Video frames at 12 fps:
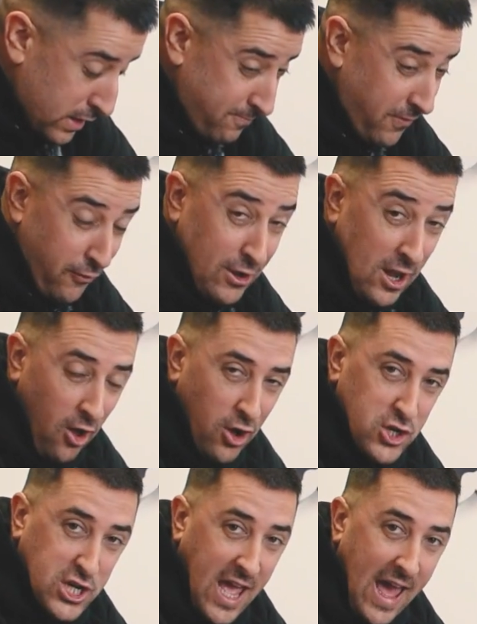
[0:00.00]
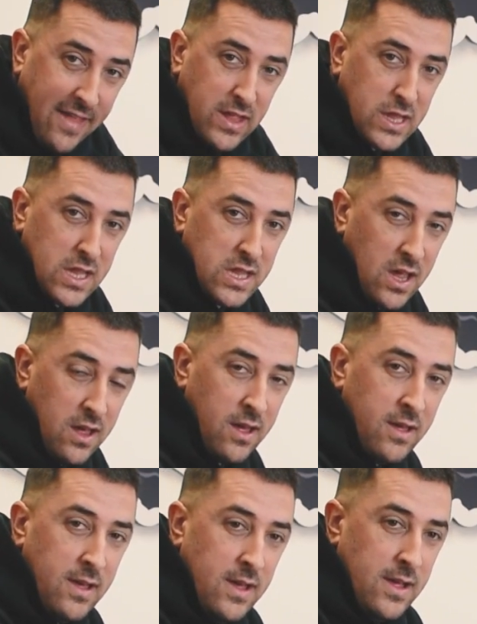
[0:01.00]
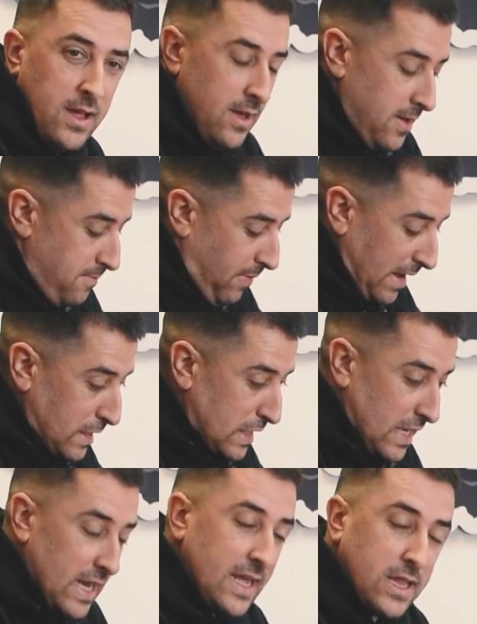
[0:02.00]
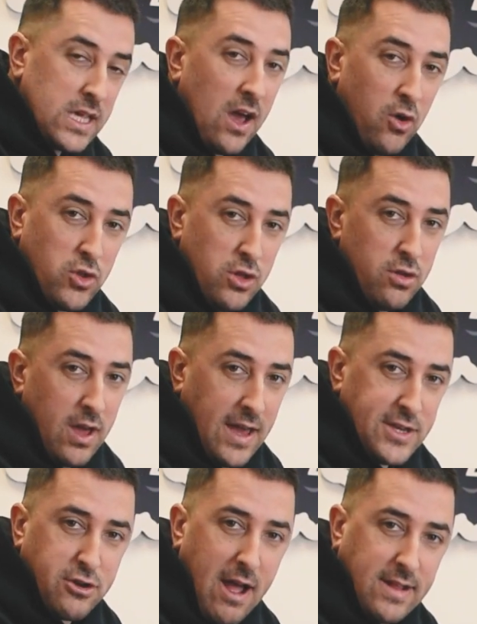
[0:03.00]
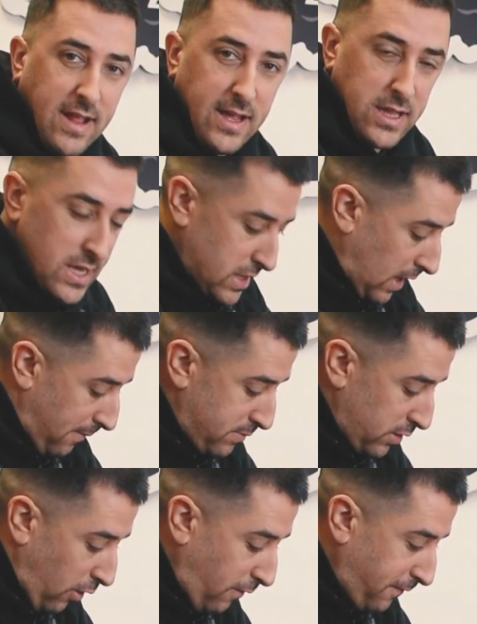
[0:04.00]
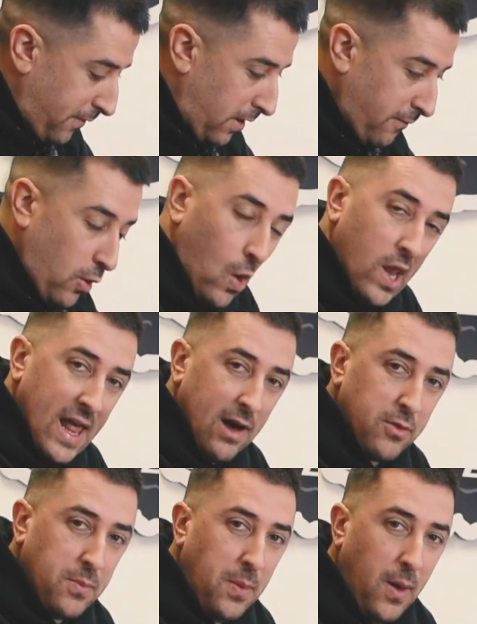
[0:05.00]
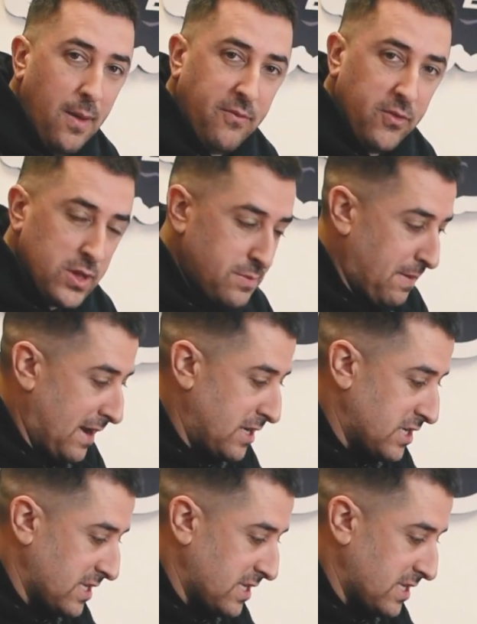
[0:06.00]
very large can. This is basically to get on UK track days. This comes off, and I've got a louder pipe for the Spanish